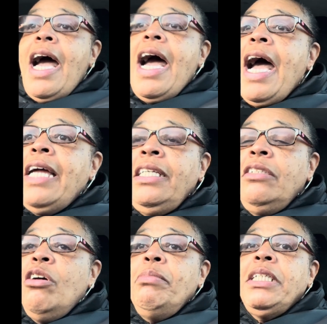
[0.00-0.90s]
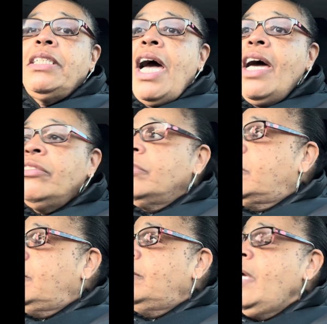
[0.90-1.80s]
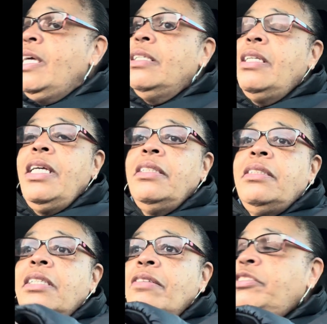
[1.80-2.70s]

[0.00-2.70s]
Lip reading: I didn't know McDonald's and stuff